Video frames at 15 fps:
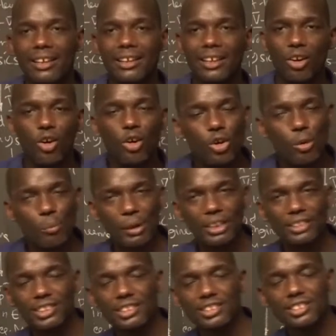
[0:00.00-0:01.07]

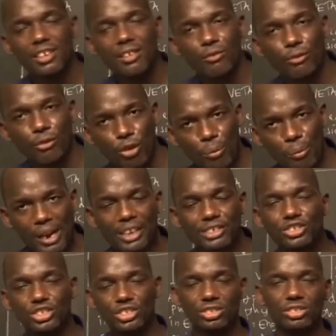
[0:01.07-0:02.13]
comprises 4
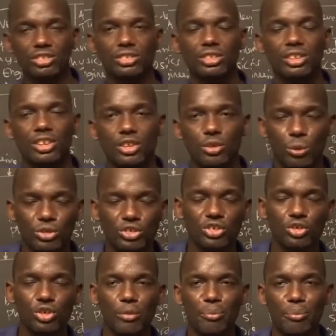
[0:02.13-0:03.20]
branches, which is
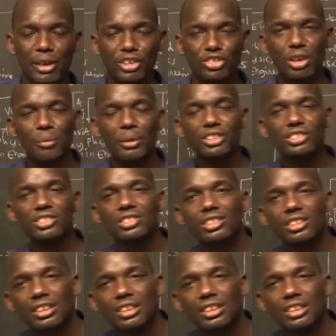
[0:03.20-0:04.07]
called measurements,